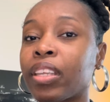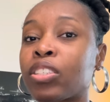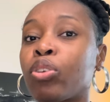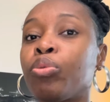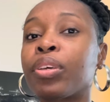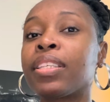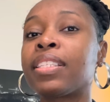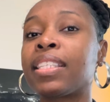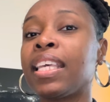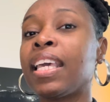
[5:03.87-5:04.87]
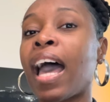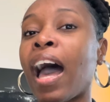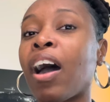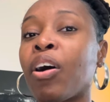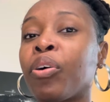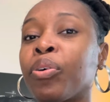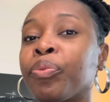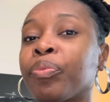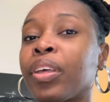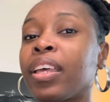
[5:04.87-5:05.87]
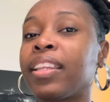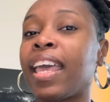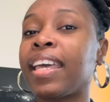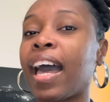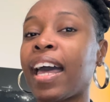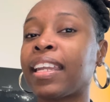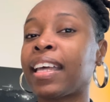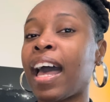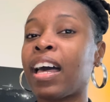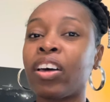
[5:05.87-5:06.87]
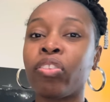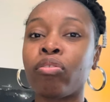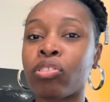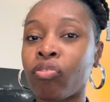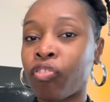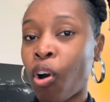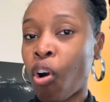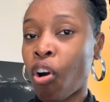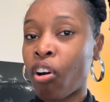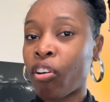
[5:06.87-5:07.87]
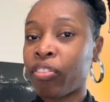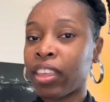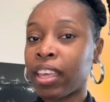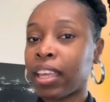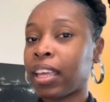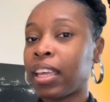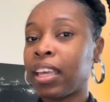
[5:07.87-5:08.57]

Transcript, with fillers: So you can see how they kind of got others involved and